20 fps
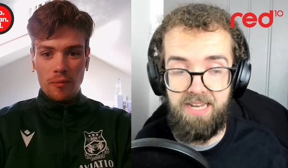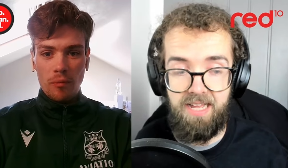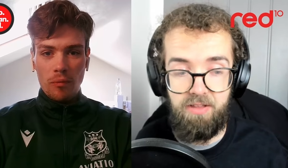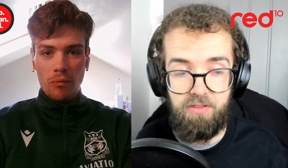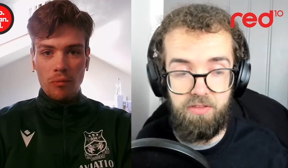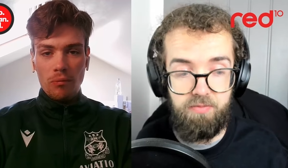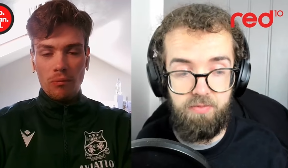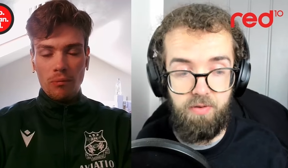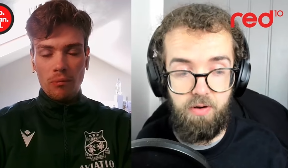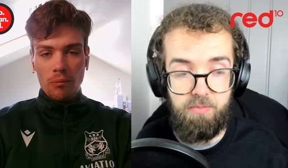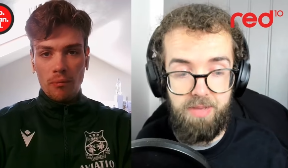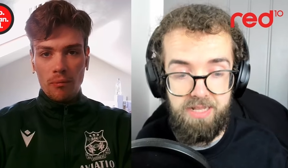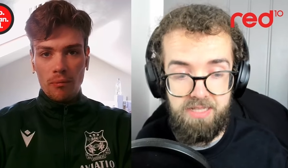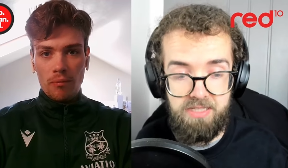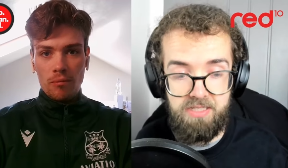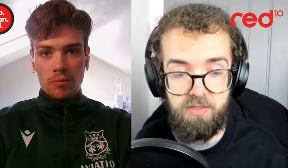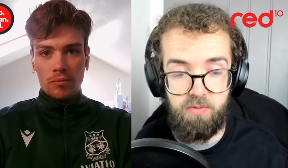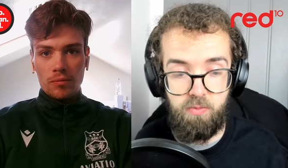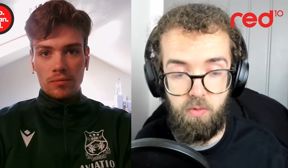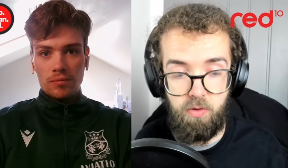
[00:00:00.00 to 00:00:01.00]
Speaker 1: Now, the
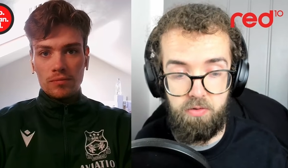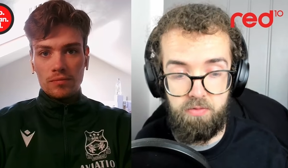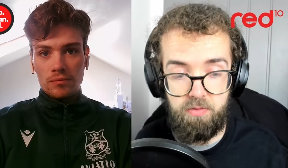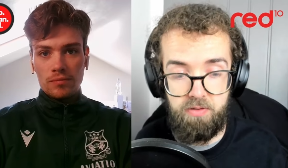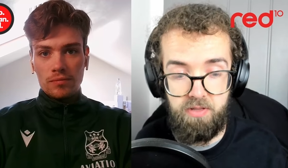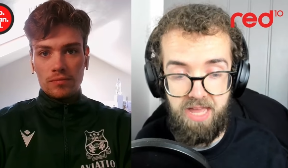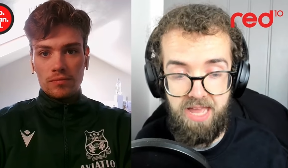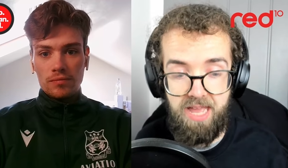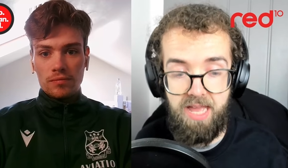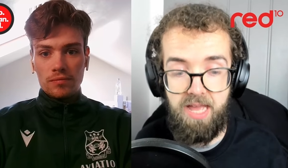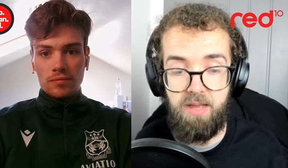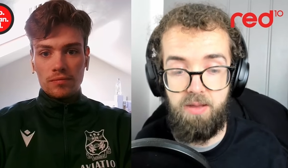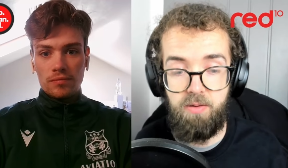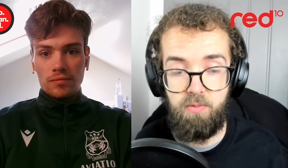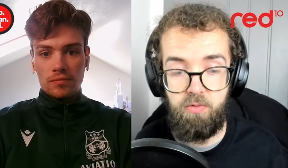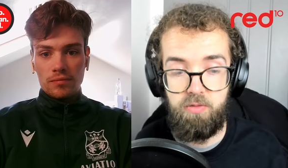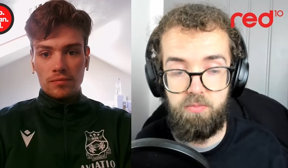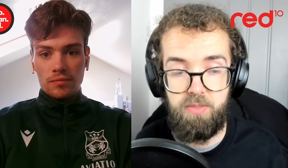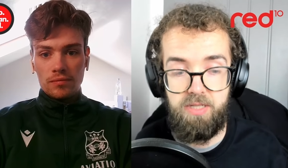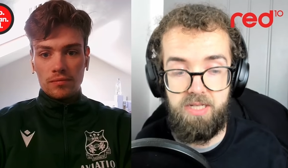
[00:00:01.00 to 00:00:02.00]
romantic one there
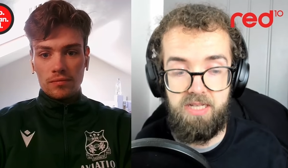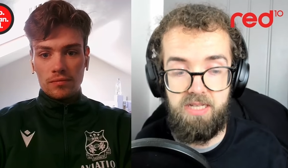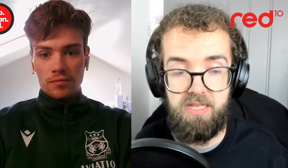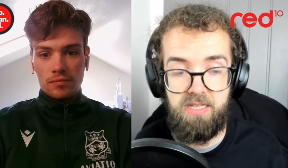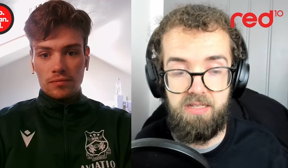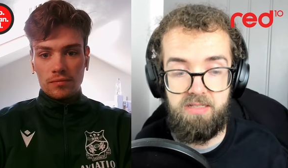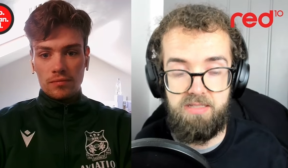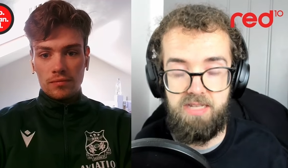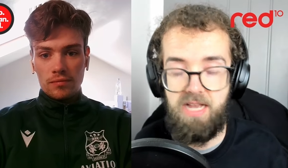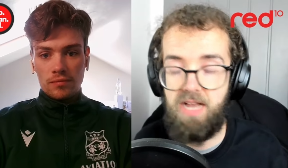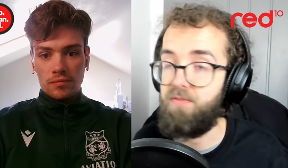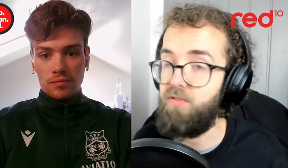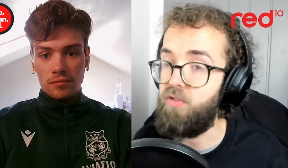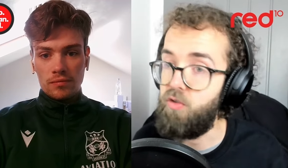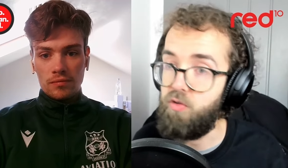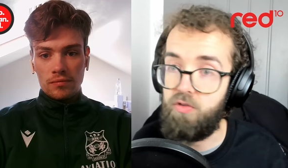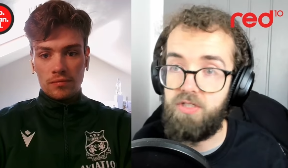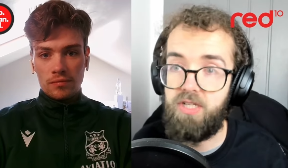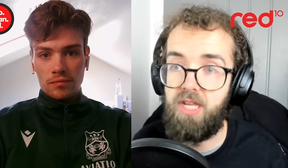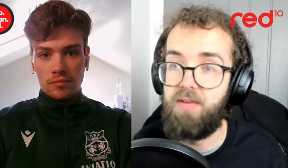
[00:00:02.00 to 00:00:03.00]
would be to have
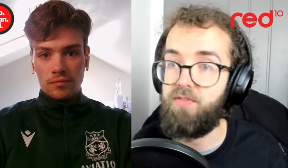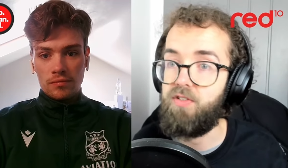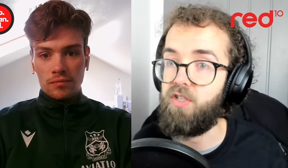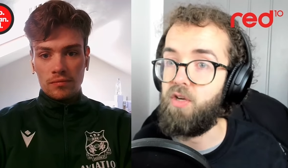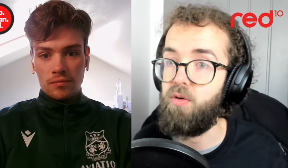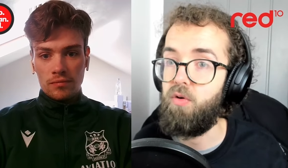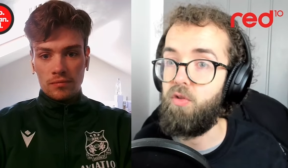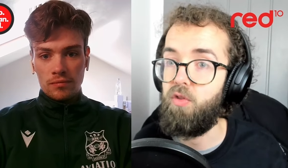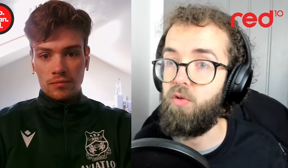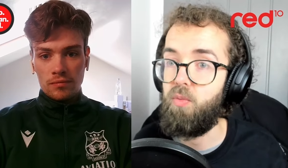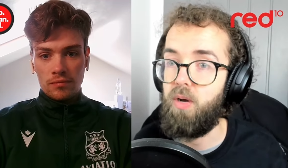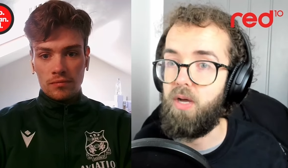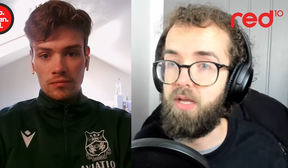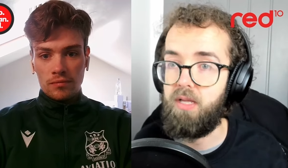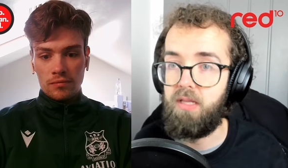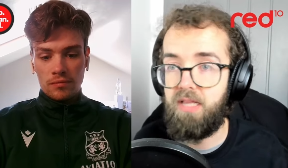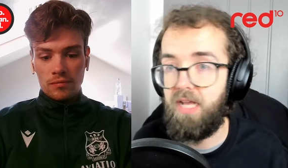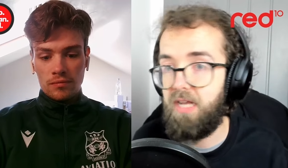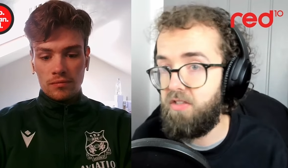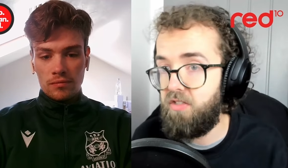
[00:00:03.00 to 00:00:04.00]
Jordan Davies go all the way.
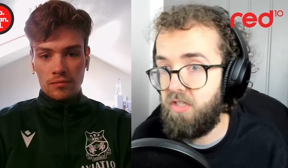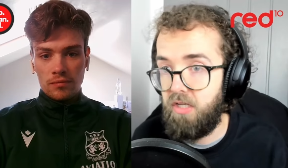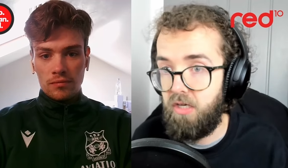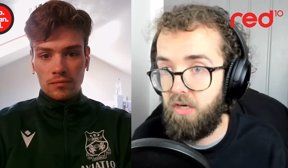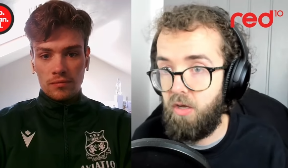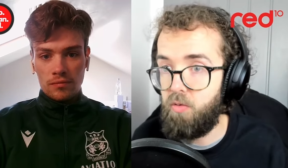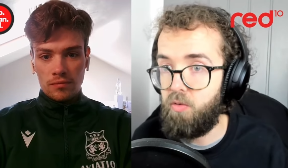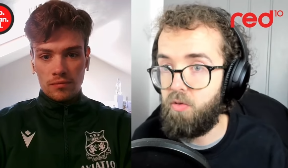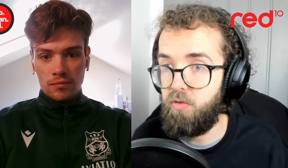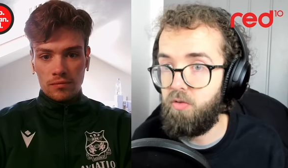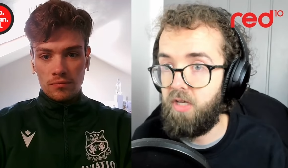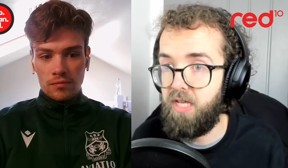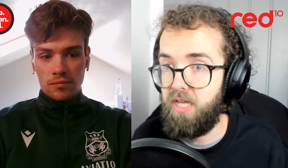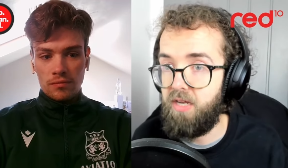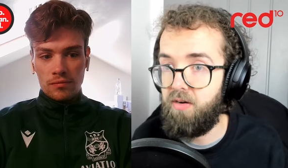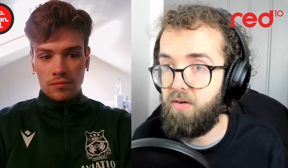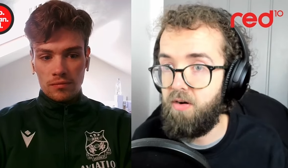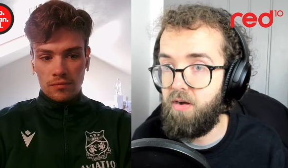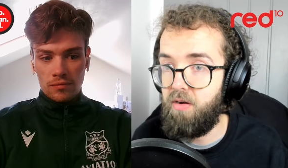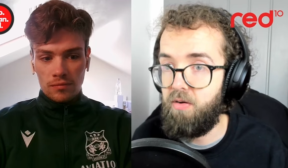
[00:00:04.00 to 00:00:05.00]
That's your local
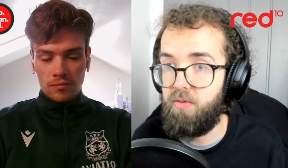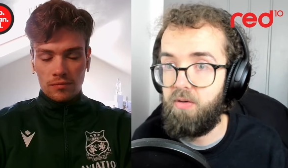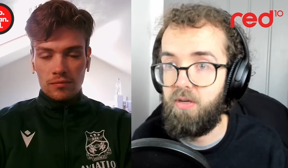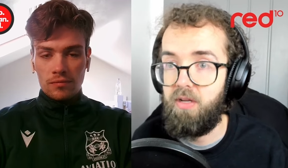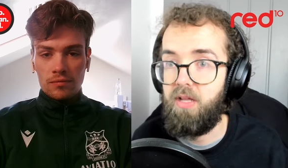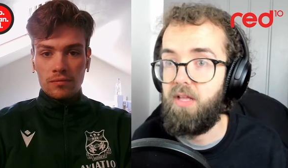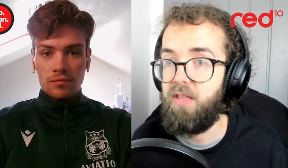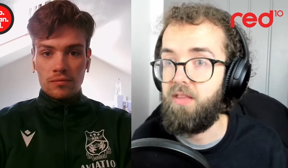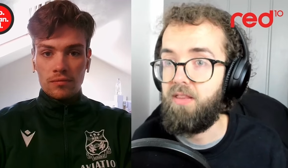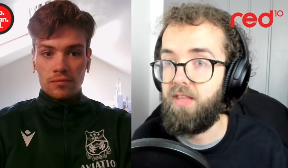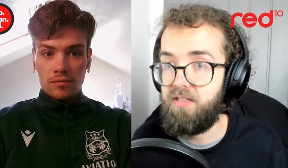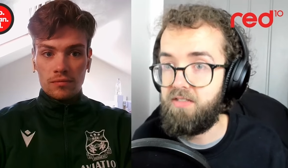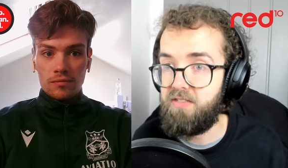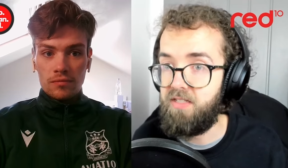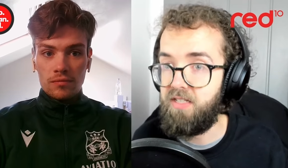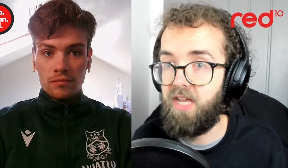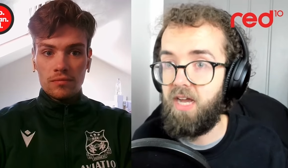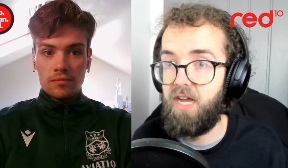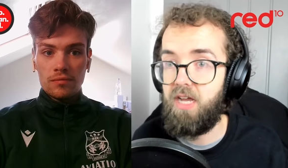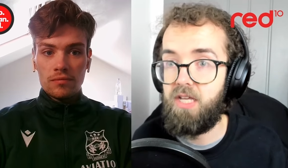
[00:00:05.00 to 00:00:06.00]
hero. That's
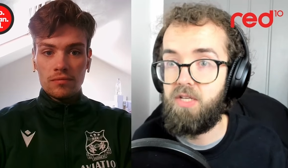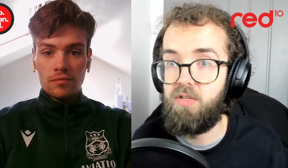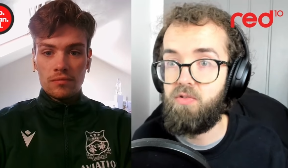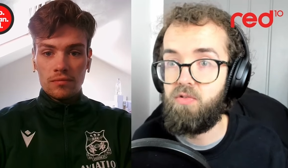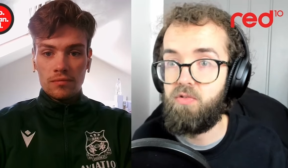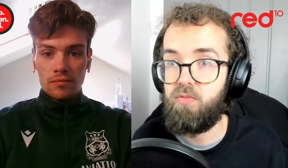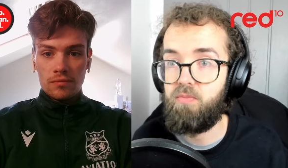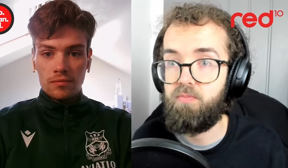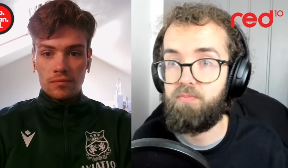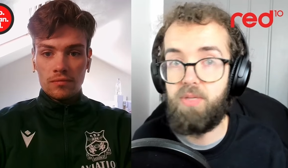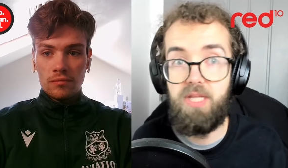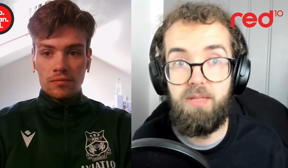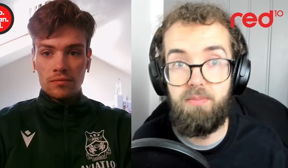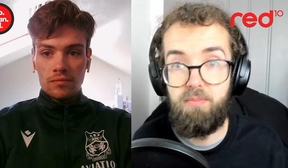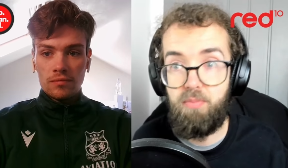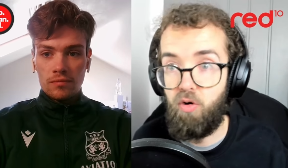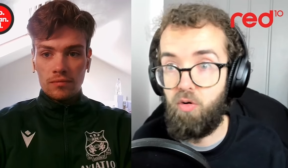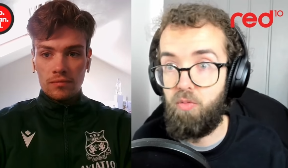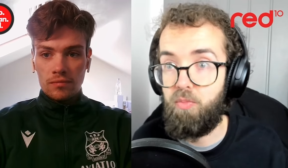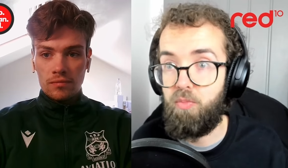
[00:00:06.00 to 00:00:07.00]
the guy who's been the
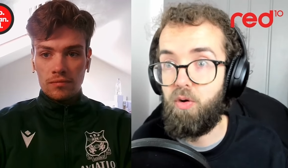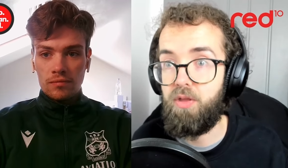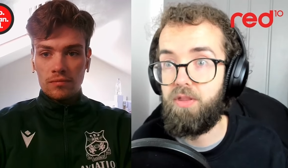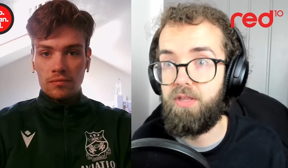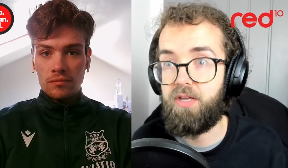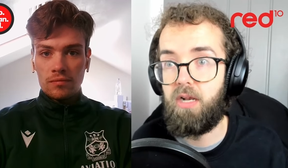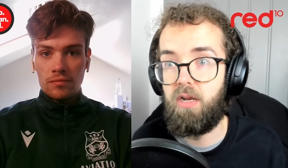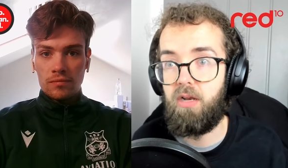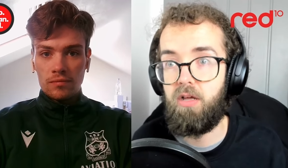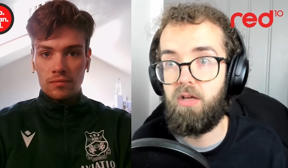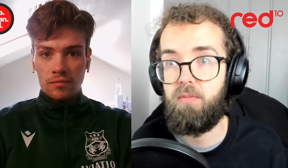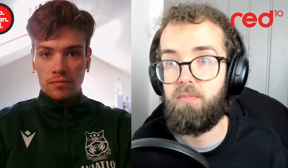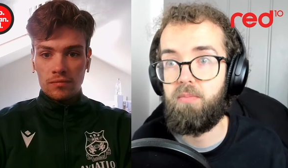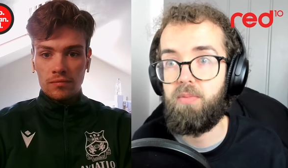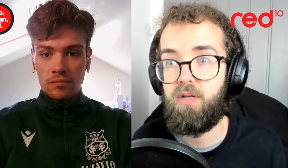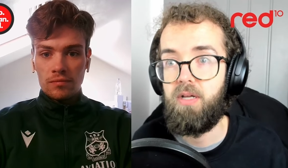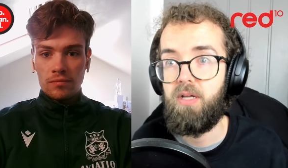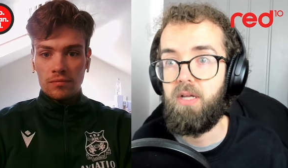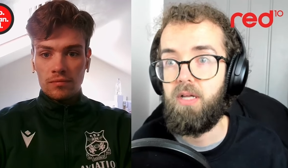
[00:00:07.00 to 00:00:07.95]
ball boy at the club.